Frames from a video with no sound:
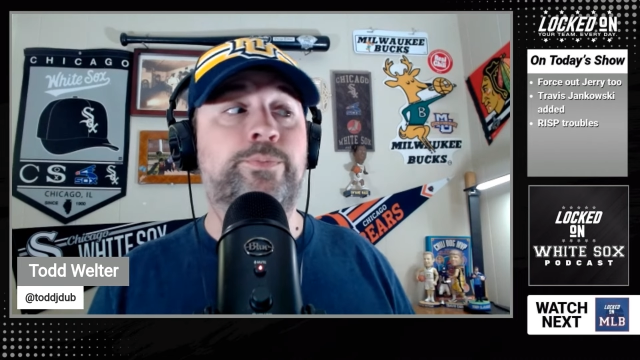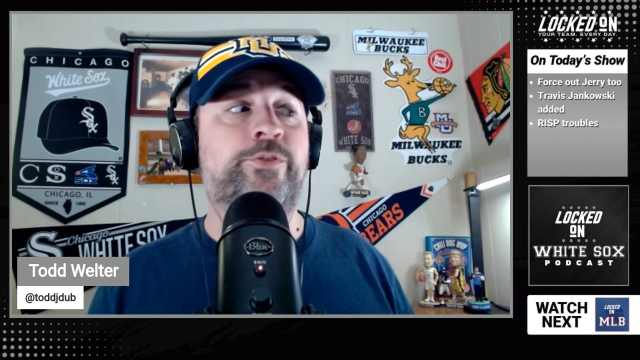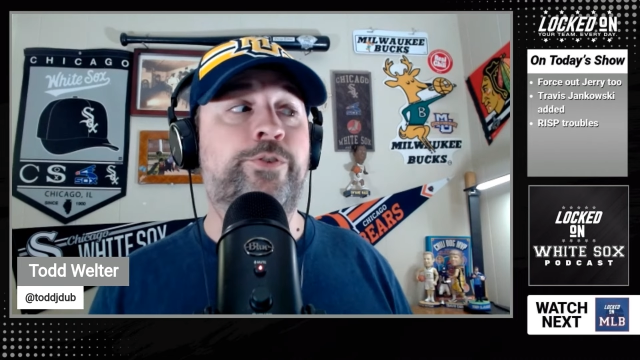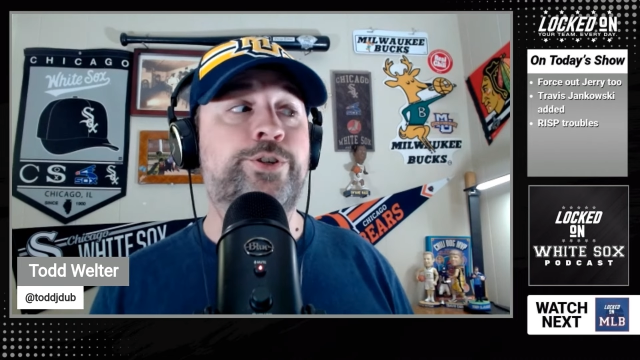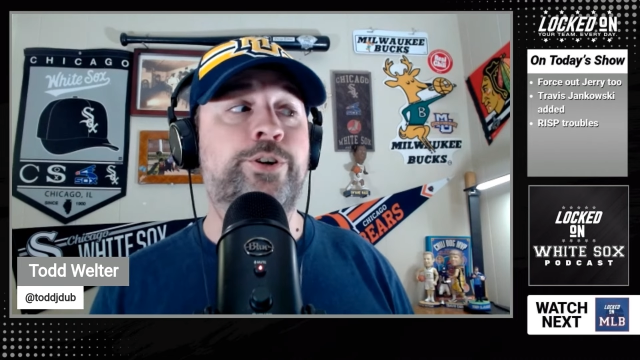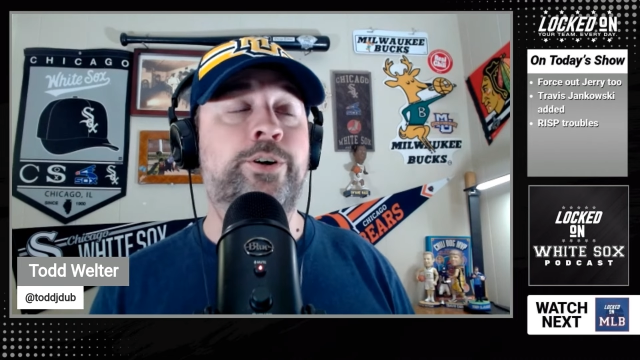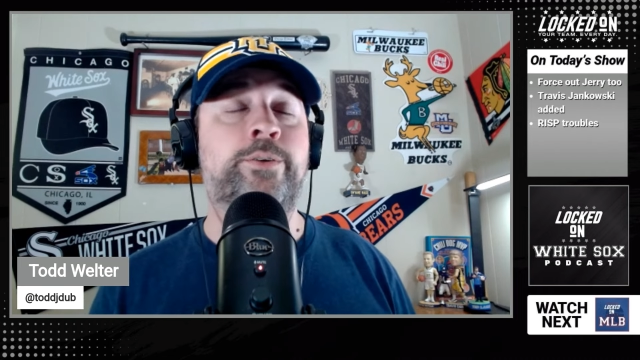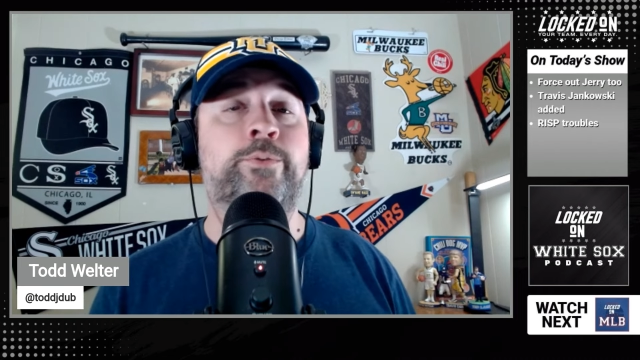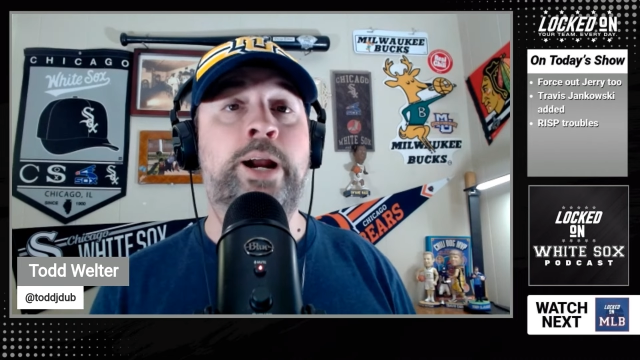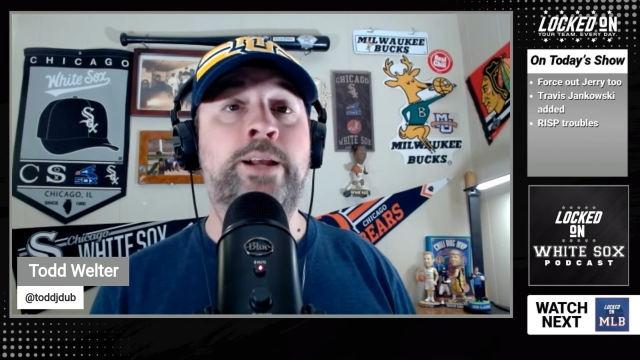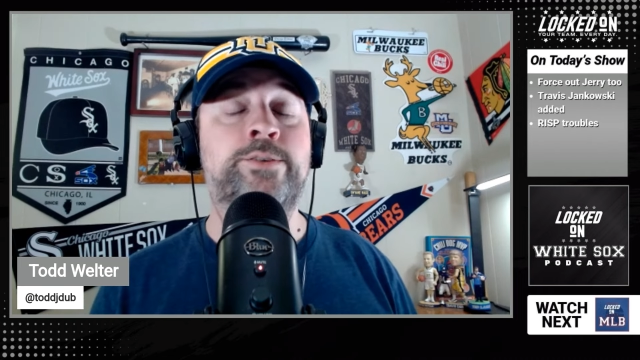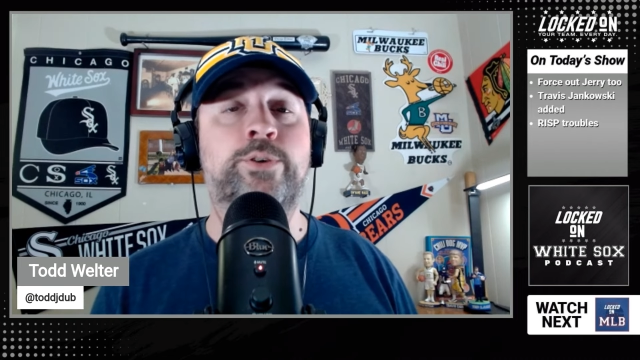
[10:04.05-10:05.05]
Fisher and
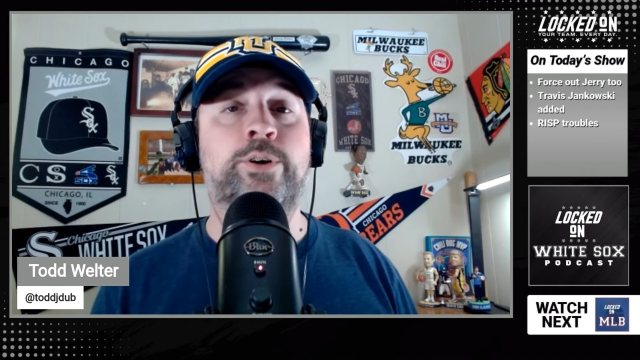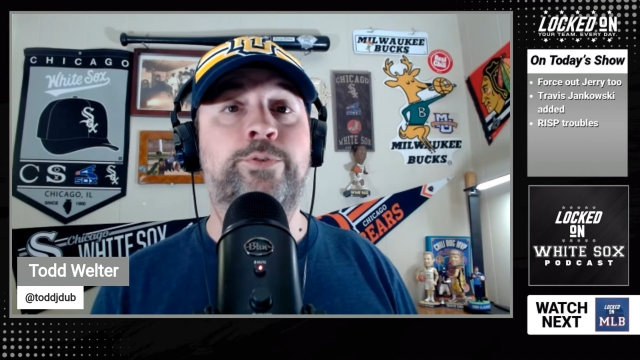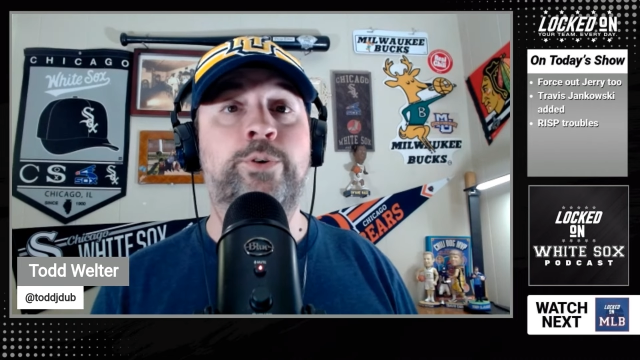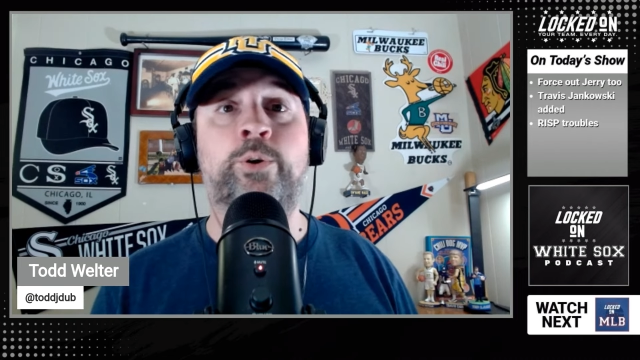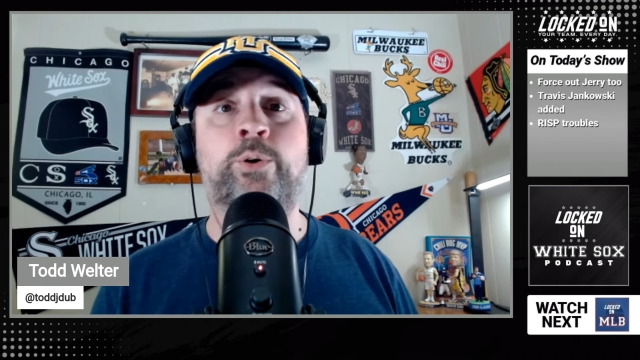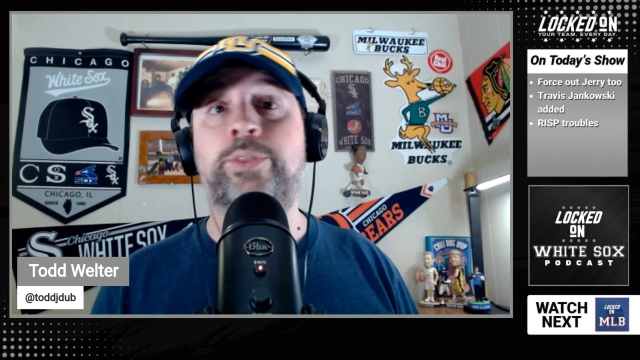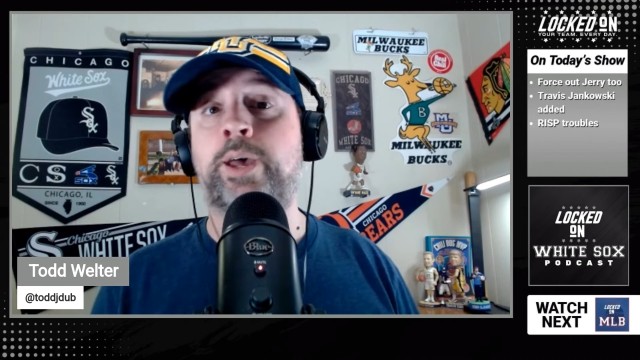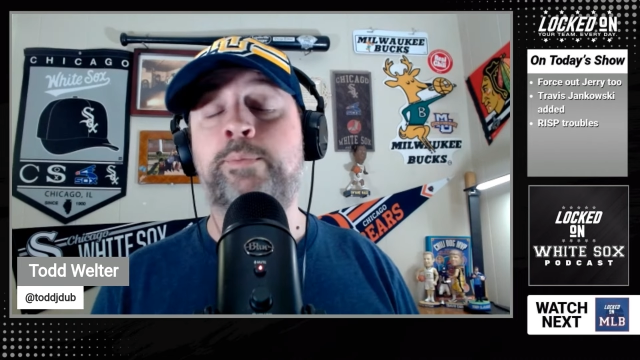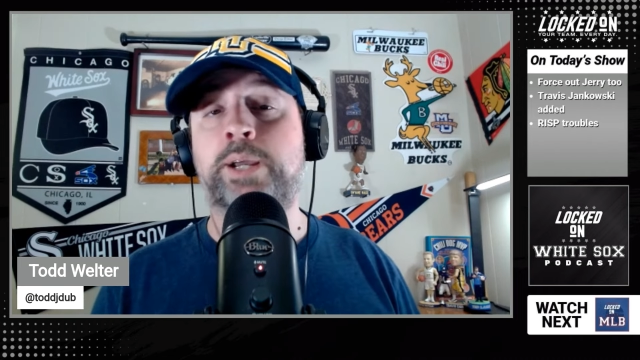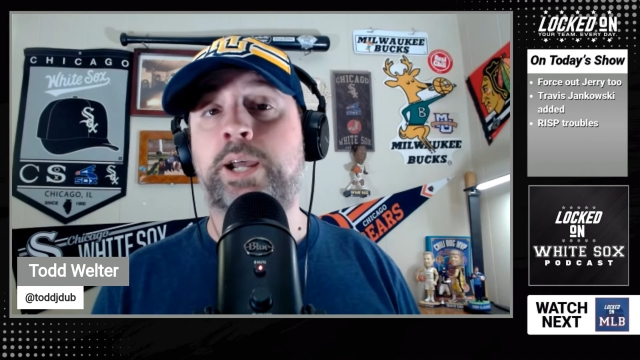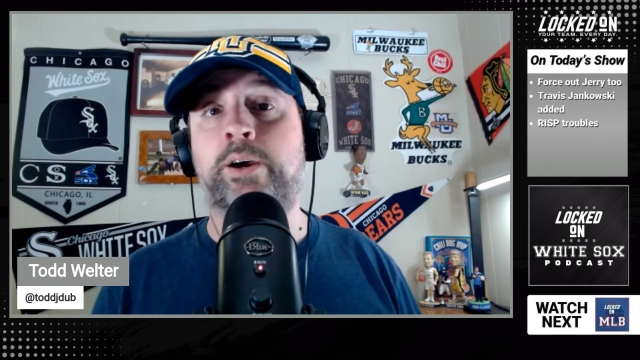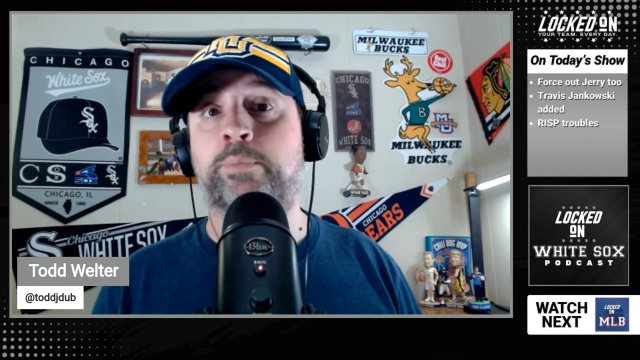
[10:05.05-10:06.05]
Reinsdorf, don't hold them
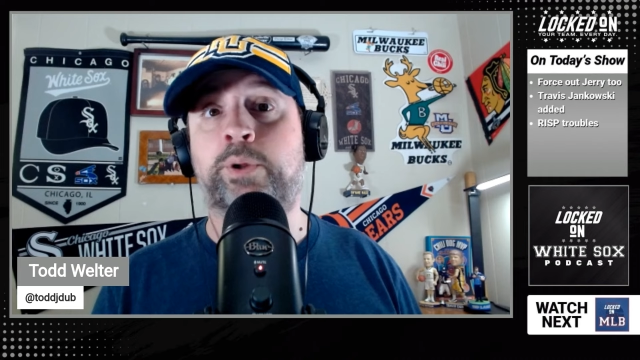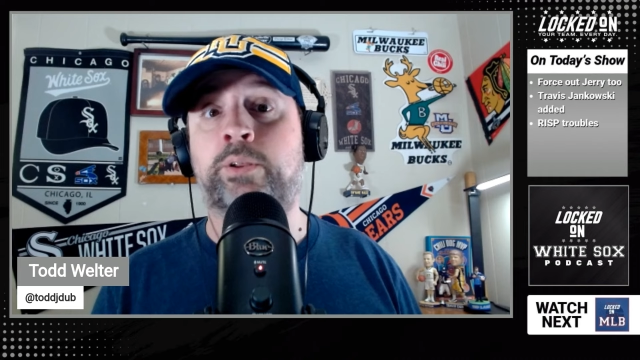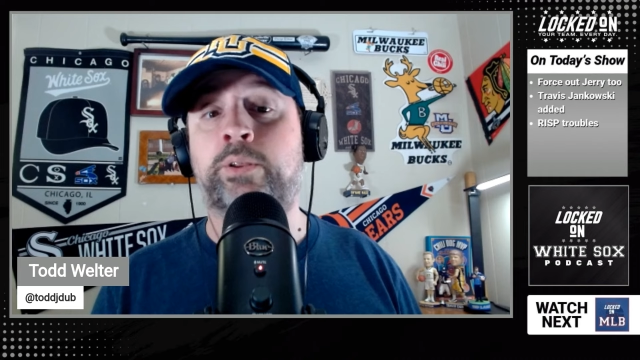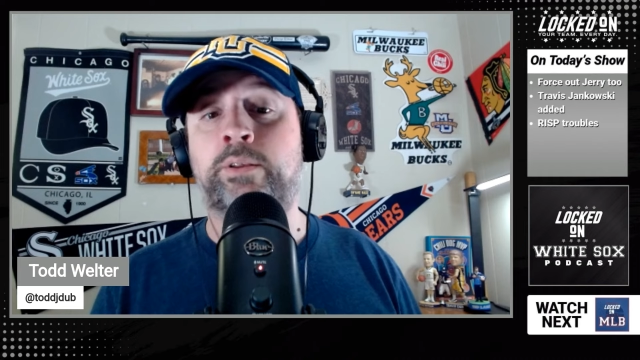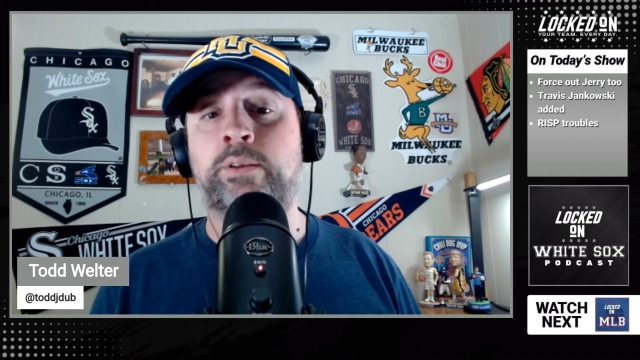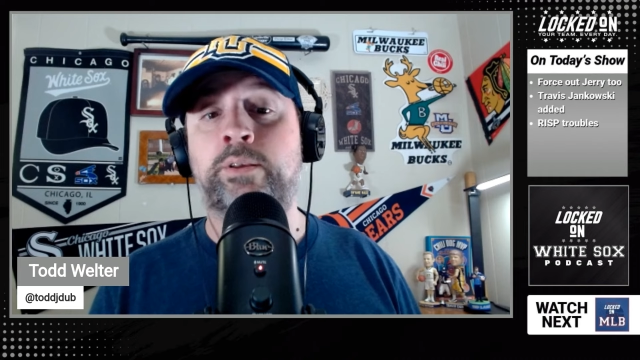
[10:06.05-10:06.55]
accountable.